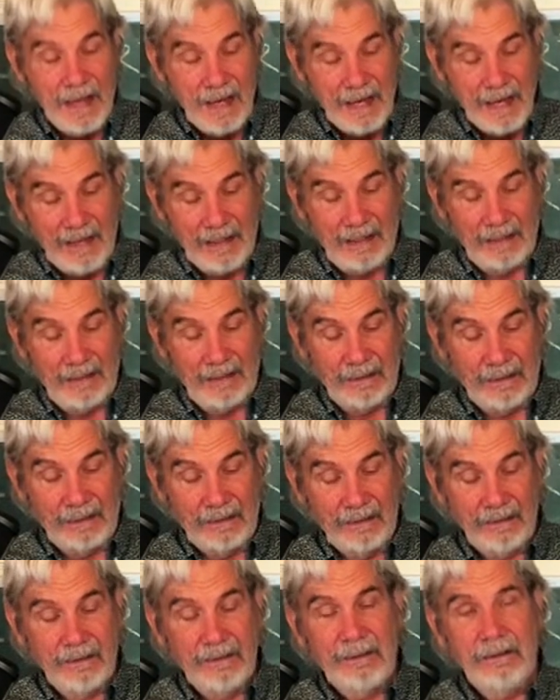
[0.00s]
And
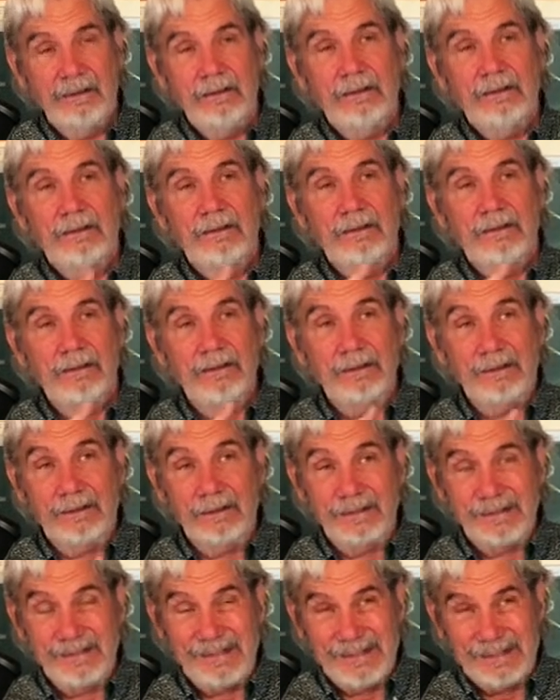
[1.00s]
it
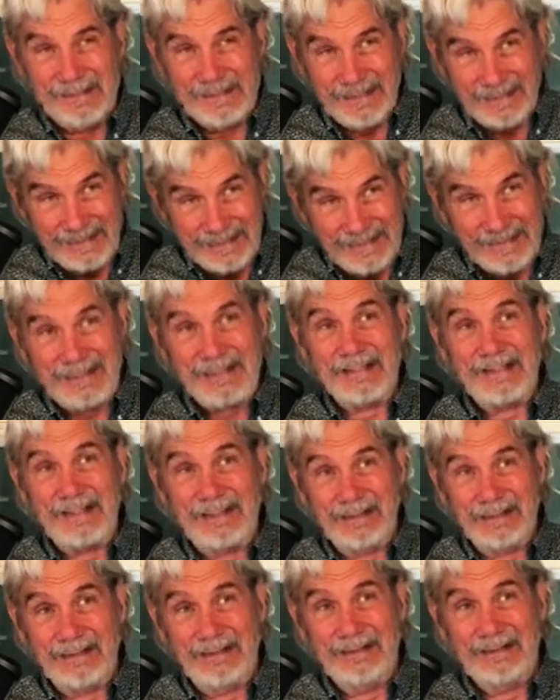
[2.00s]

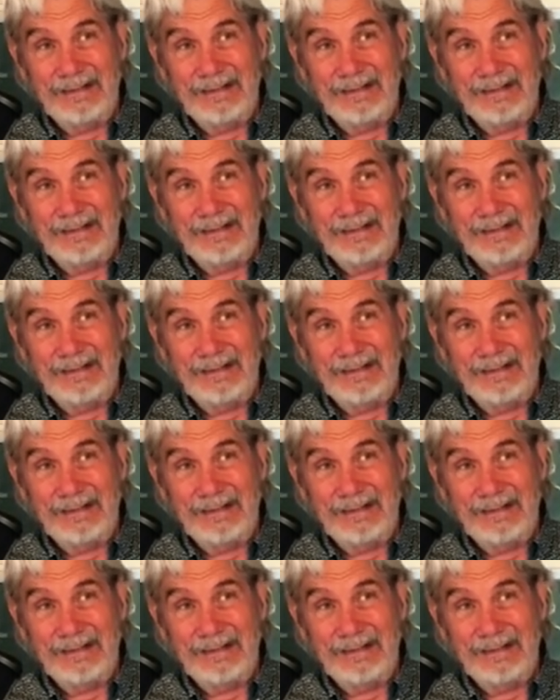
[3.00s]
consistently